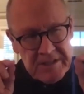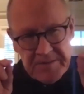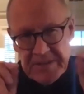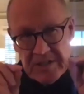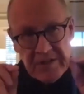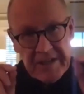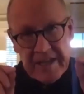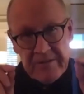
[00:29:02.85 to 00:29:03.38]
if you
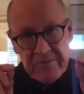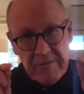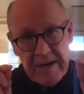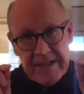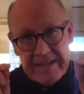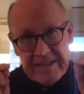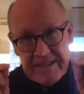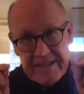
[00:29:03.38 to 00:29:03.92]
don't get it
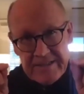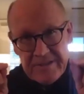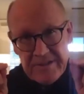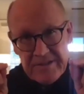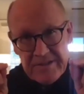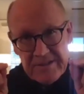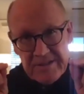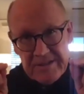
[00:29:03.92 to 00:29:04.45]
right, it's